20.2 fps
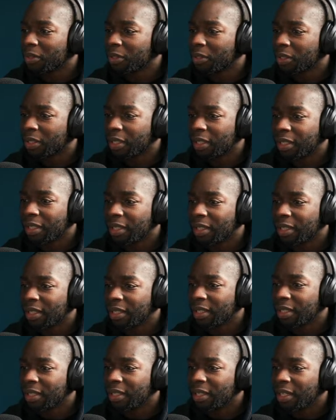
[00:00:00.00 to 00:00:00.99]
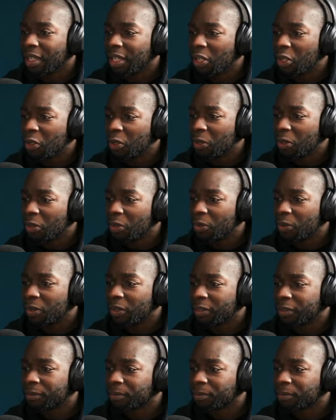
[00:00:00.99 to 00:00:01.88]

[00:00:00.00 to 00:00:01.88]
Okay, you're.